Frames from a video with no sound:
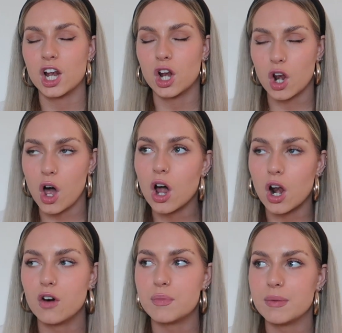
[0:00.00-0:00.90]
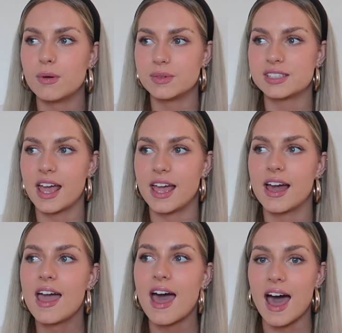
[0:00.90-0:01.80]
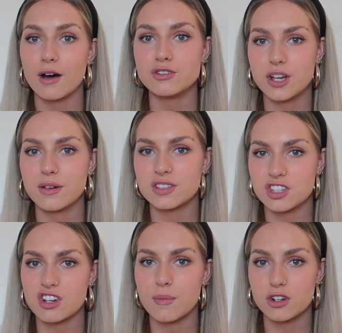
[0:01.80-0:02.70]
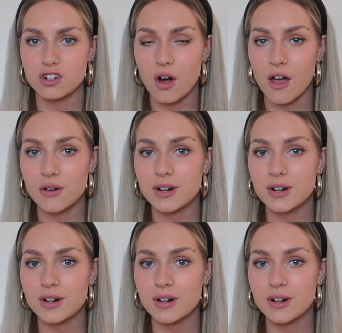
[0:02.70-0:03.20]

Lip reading: lot of people were saying, how do you go to the gym on your own?